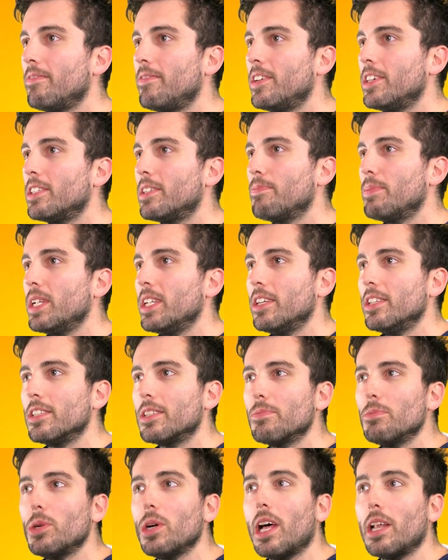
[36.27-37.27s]
first opinion
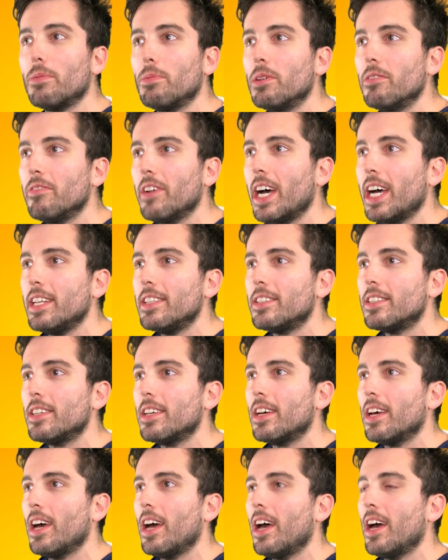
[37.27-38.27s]
small animal vet
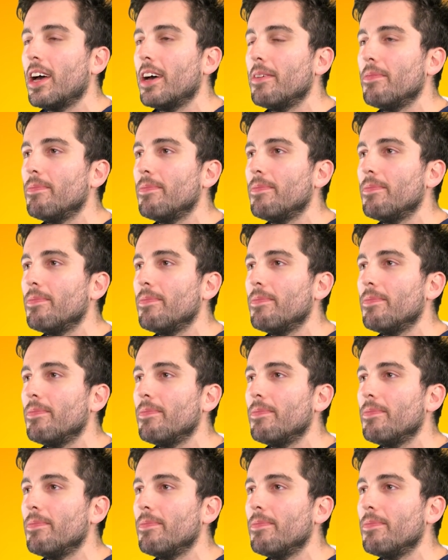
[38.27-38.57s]
and